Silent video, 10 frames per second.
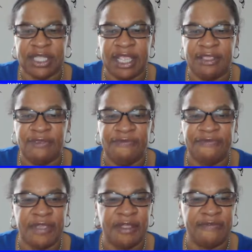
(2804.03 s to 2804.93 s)
Thank you
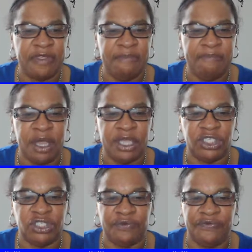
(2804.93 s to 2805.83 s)
very
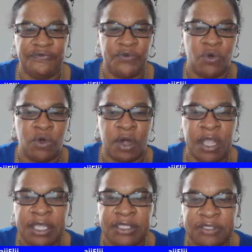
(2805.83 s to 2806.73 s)
much for
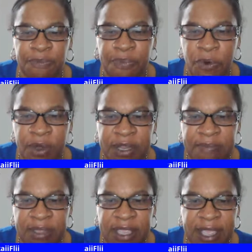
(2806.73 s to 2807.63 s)
supporting
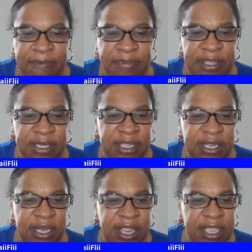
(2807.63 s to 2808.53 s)
me and being
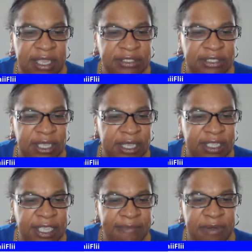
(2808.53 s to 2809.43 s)
here and
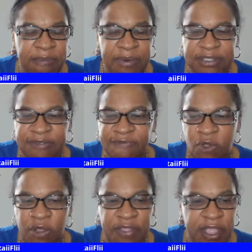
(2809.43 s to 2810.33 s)
keeping abreast of
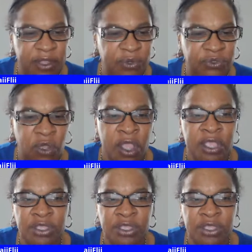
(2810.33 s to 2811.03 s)
all that goes on.